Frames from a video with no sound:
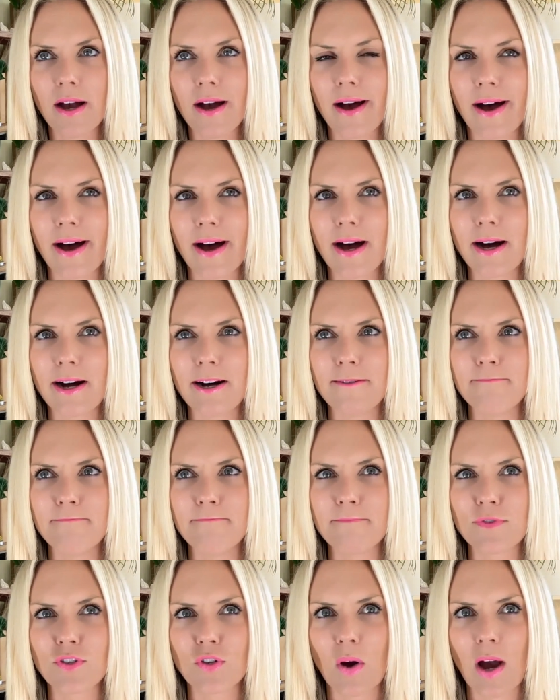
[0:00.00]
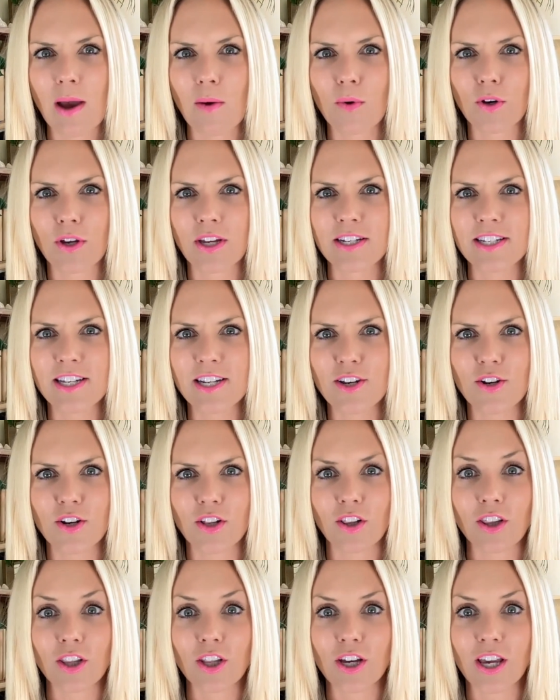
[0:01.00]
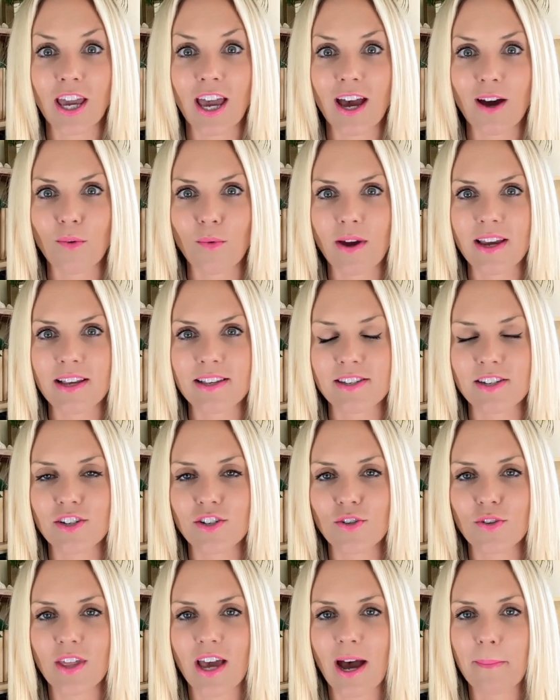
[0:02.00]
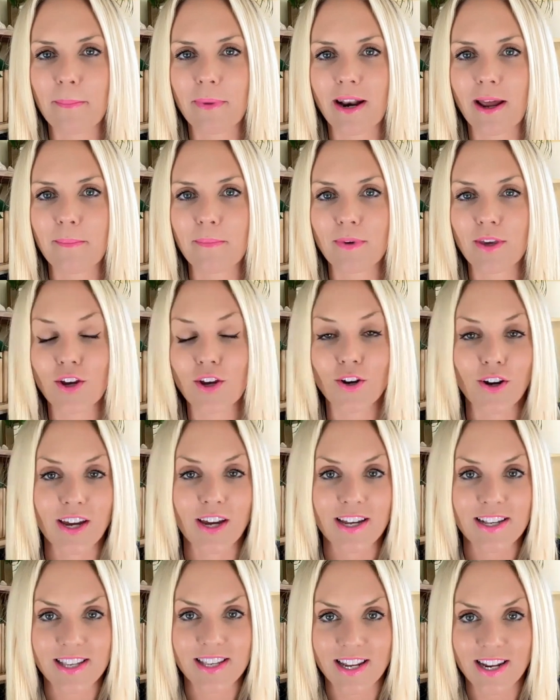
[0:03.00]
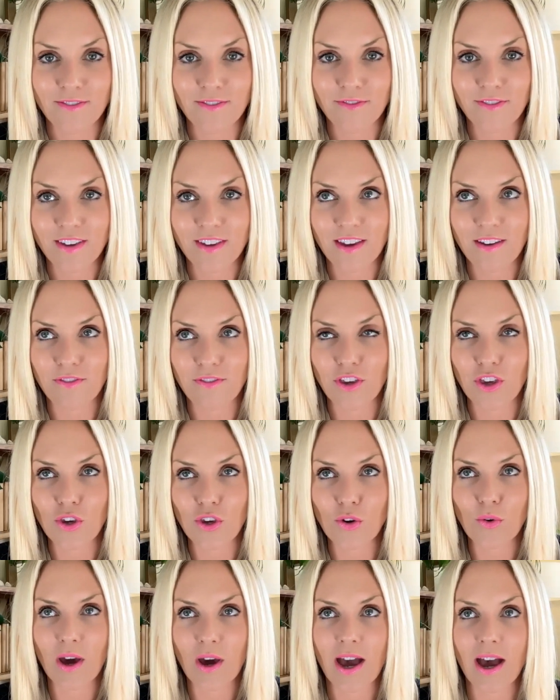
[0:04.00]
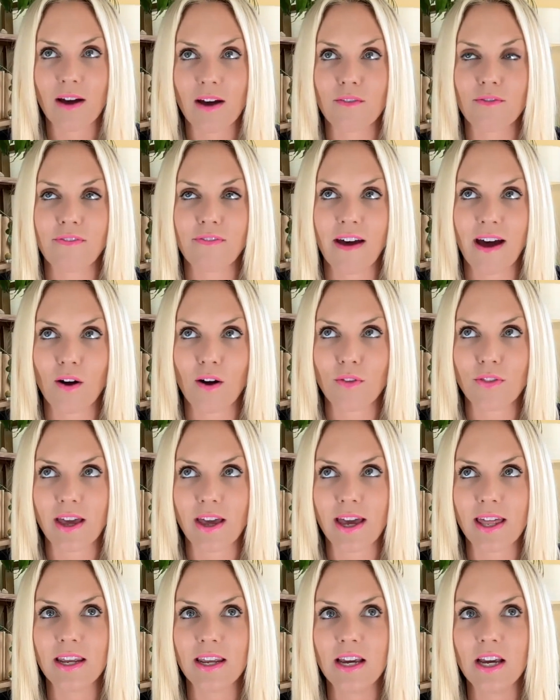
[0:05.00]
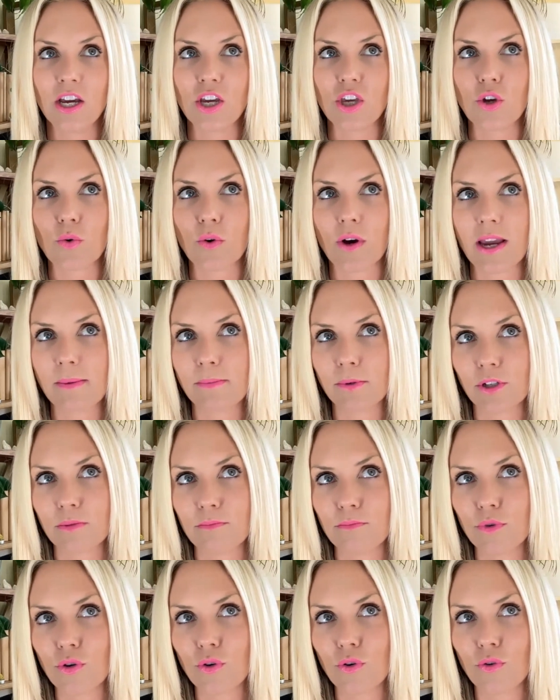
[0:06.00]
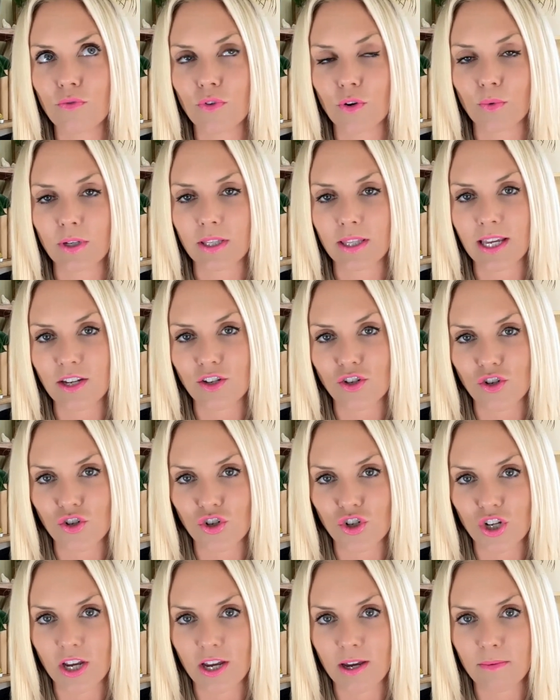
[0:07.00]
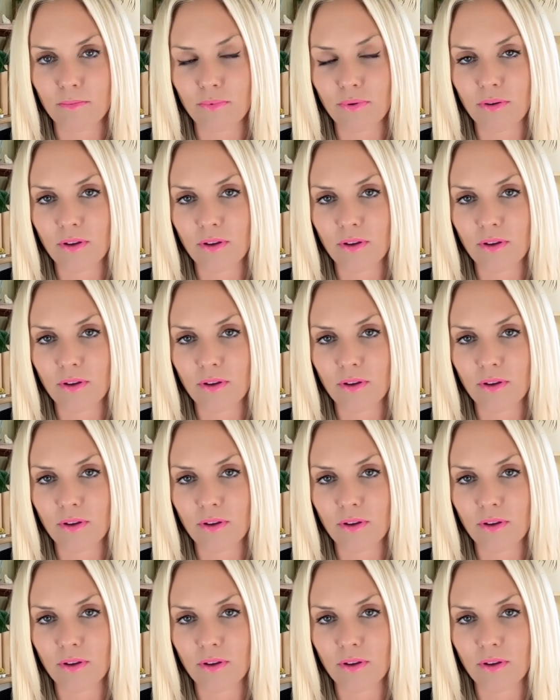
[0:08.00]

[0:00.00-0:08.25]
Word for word: Um, so I will continue to look at ways to do that. But I'm curious, and if if you have found that you were able to move a relationship